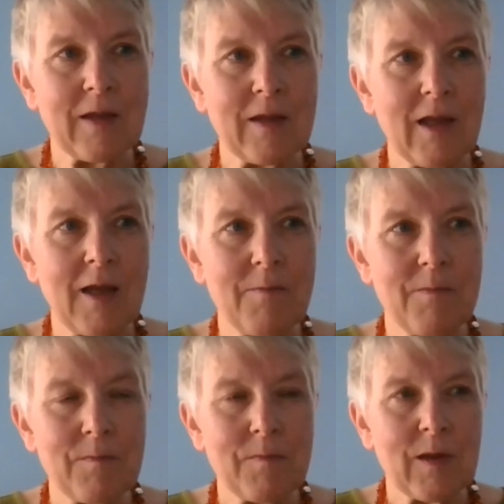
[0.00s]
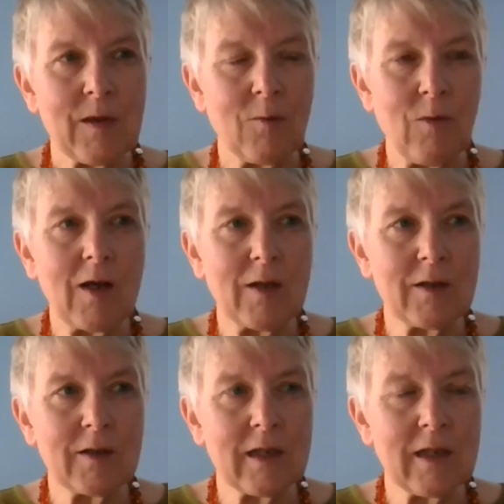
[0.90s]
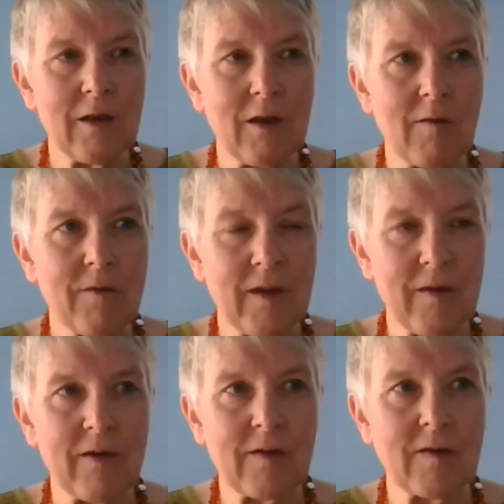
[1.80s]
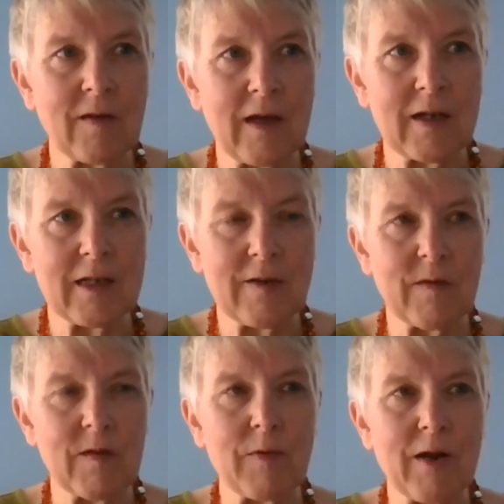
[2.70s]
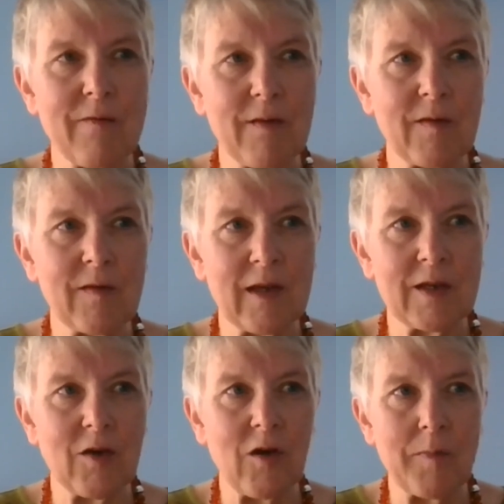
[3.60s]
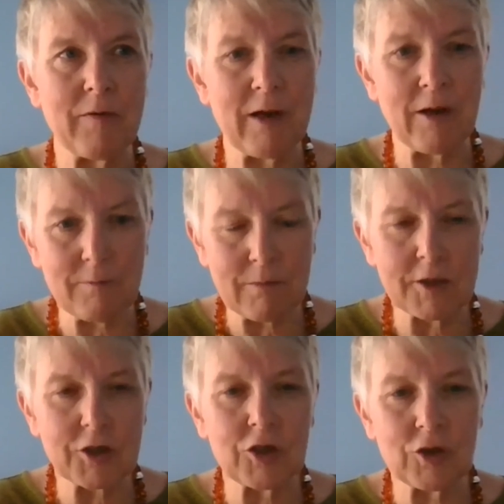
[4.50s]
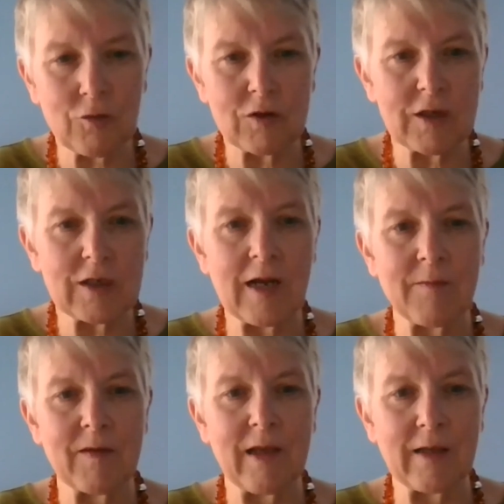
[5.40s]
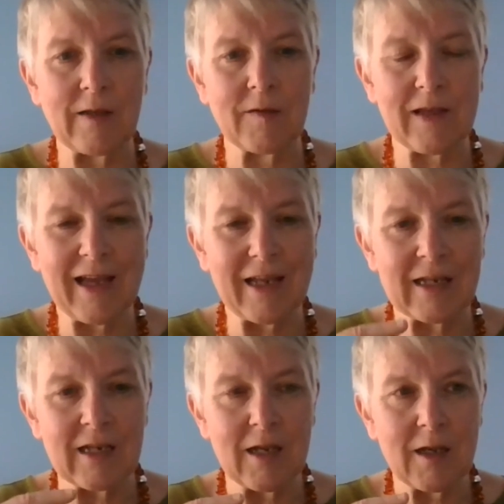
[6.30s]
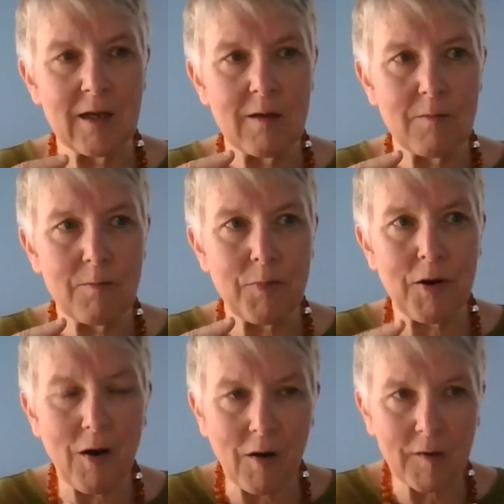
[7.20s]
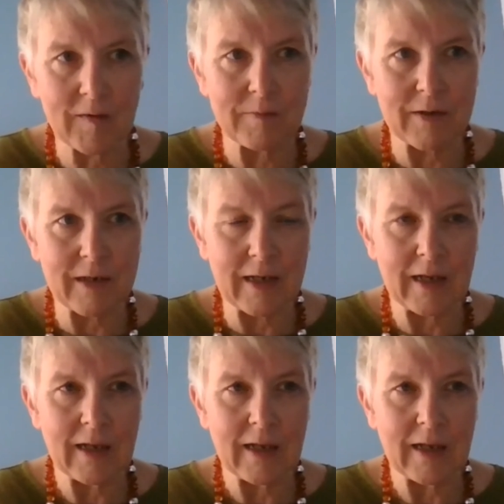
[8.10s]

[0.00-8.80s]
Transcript: the world of civic society and of the private sector operate on much shorter timescales, and possibly